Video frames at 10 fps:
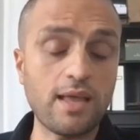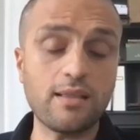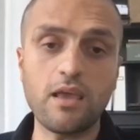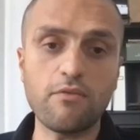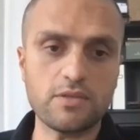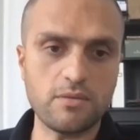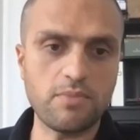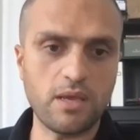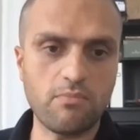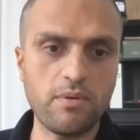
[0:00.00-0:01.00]
gave us a
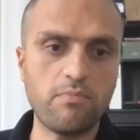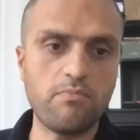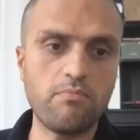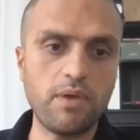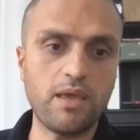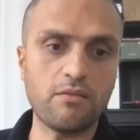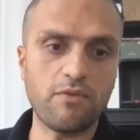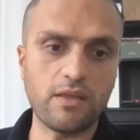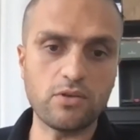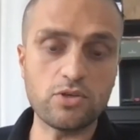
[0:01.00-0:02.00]
big
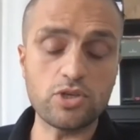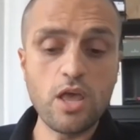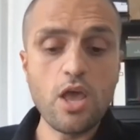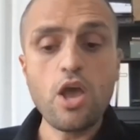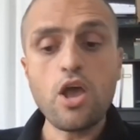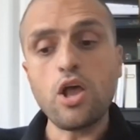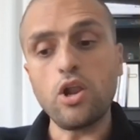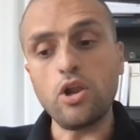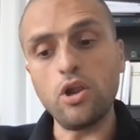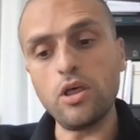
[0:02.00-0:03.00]
advantage.
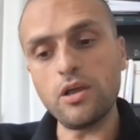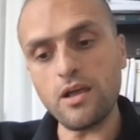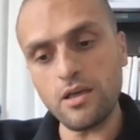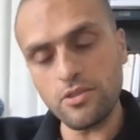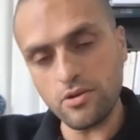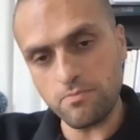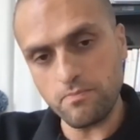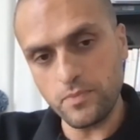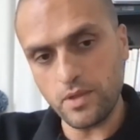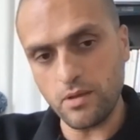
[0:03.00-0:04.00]
A lot of other
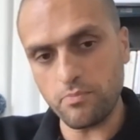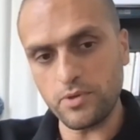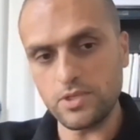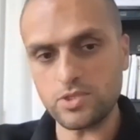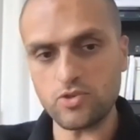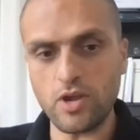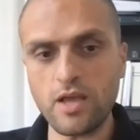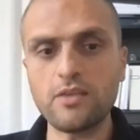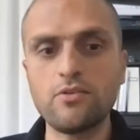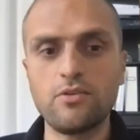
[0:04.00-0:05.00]
companies
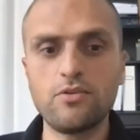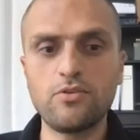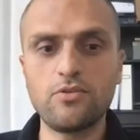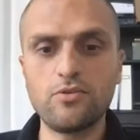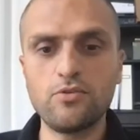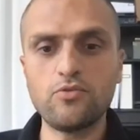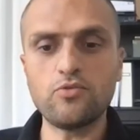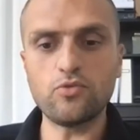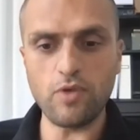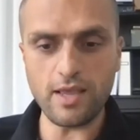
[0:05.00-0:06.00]
try
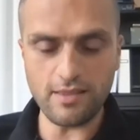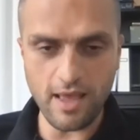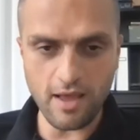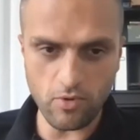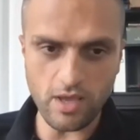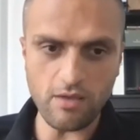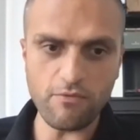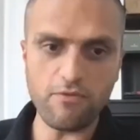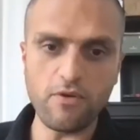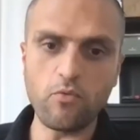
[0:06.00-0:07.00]
to ride that wave.
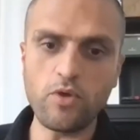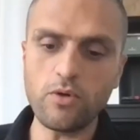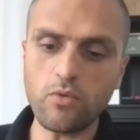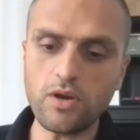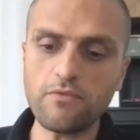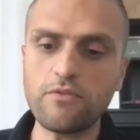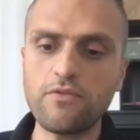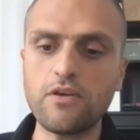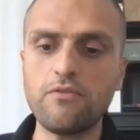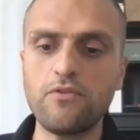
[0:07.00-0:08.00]
We were one of the
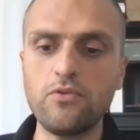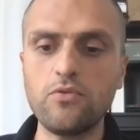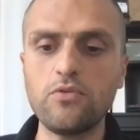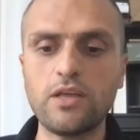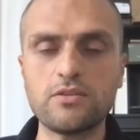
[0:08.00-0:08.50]
very few that